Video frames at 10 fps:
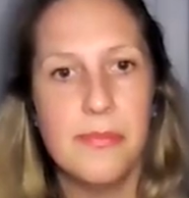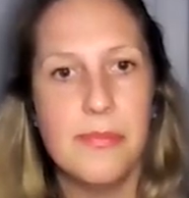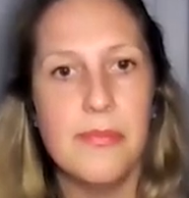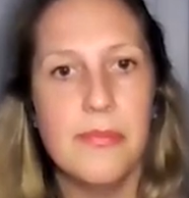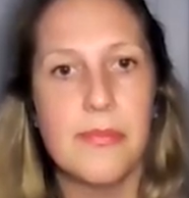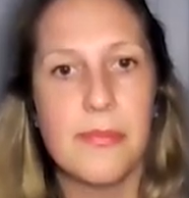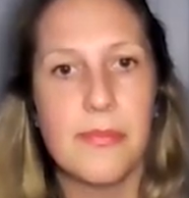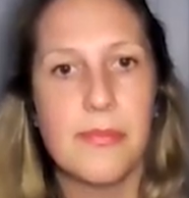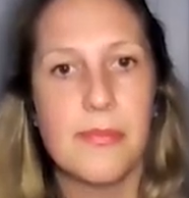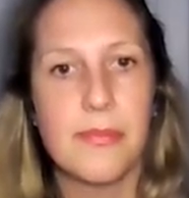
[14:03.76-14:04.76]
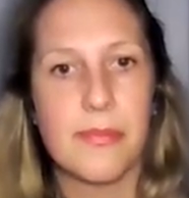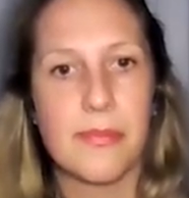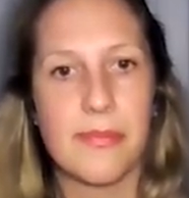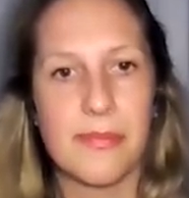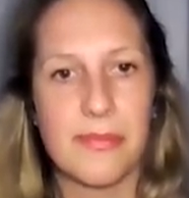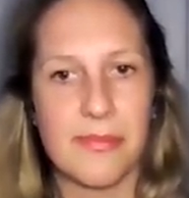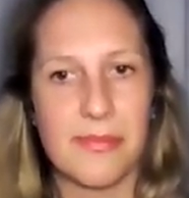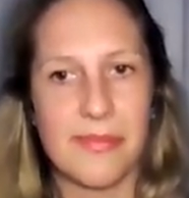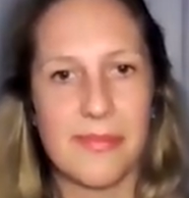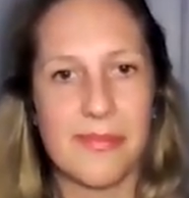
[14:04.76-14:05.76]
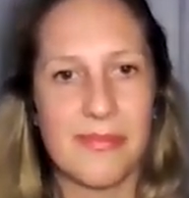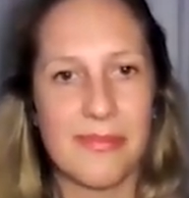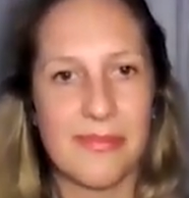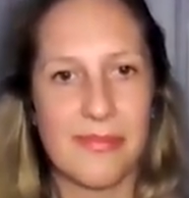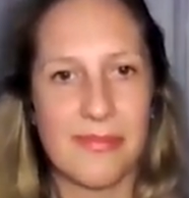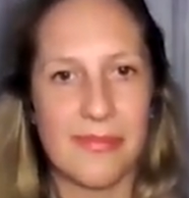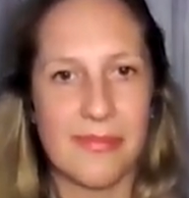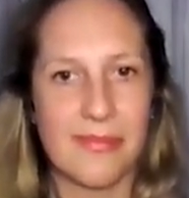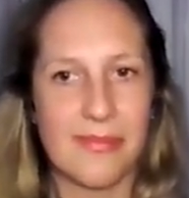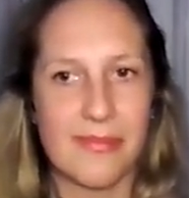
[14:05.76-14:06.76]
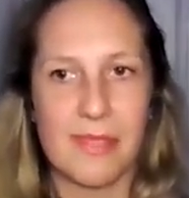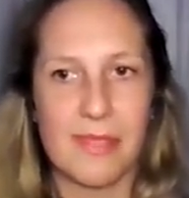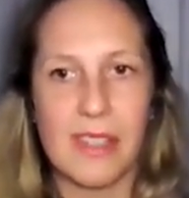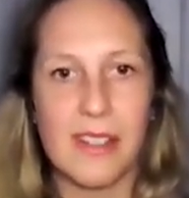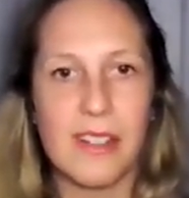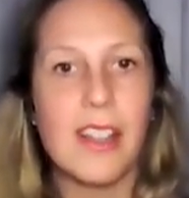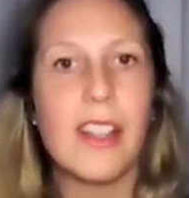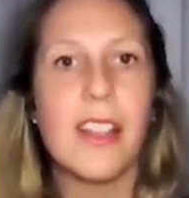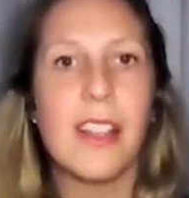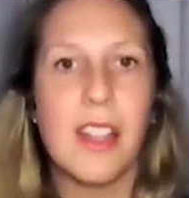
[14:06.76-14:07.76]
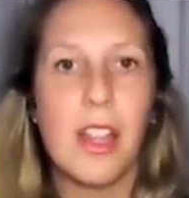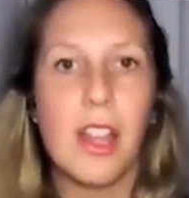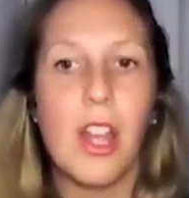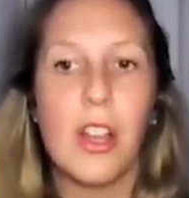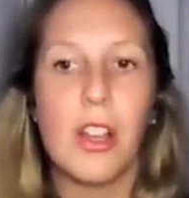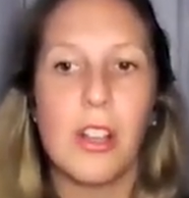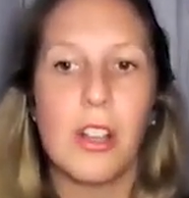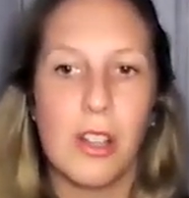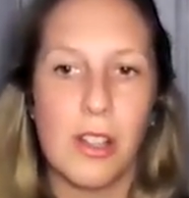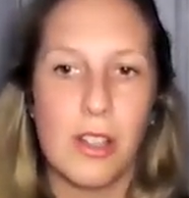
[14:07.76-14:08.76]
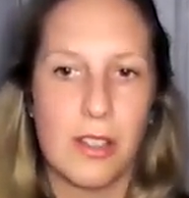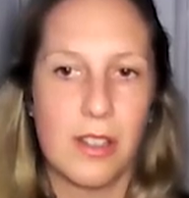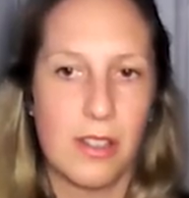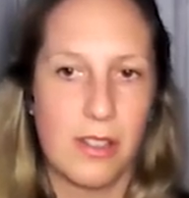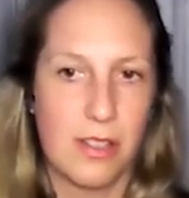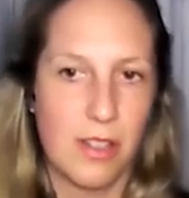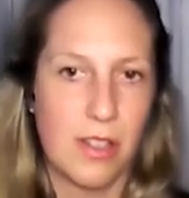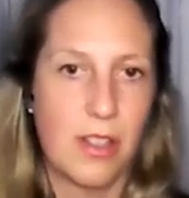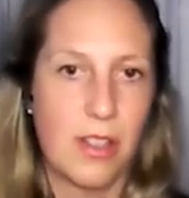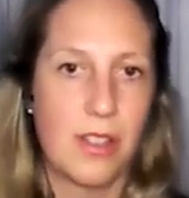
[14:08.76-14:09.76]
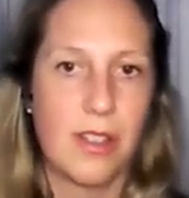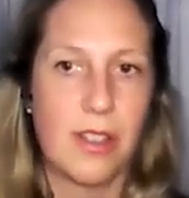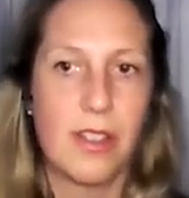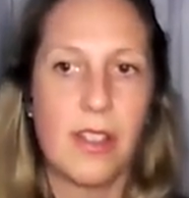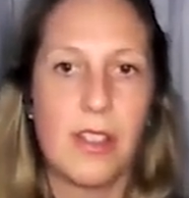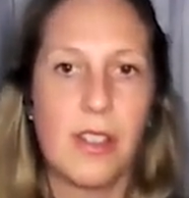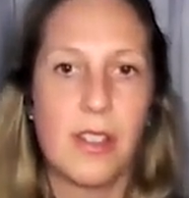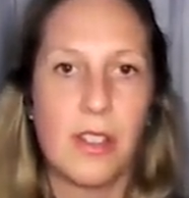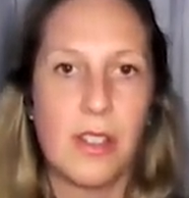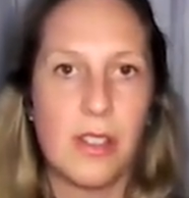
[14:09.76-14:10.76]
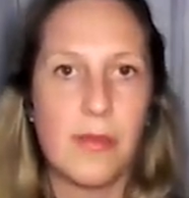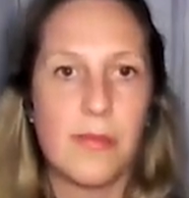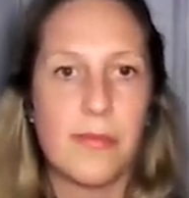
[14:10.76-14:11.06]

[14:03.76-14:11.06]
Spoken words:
[no speech]